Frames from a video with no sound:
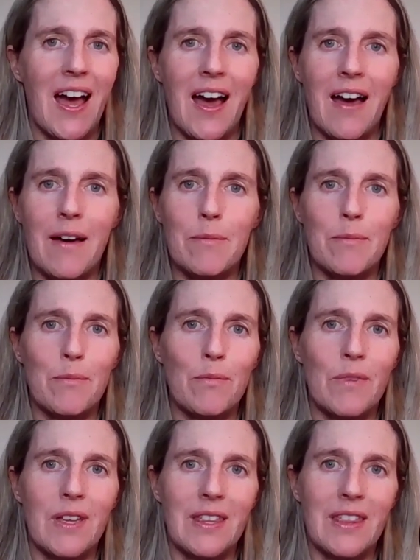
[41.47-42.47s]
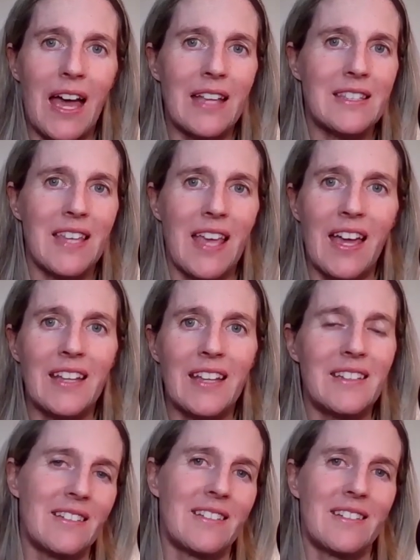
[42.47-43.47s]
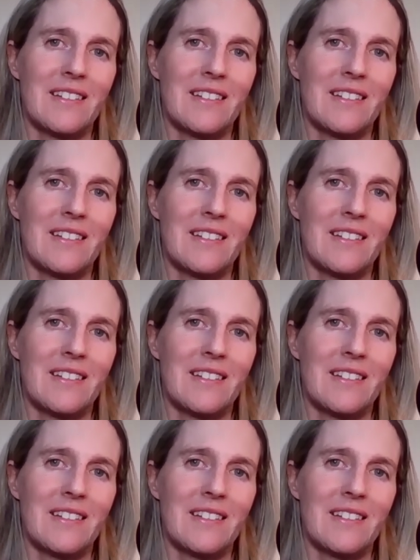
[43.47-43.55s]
That said,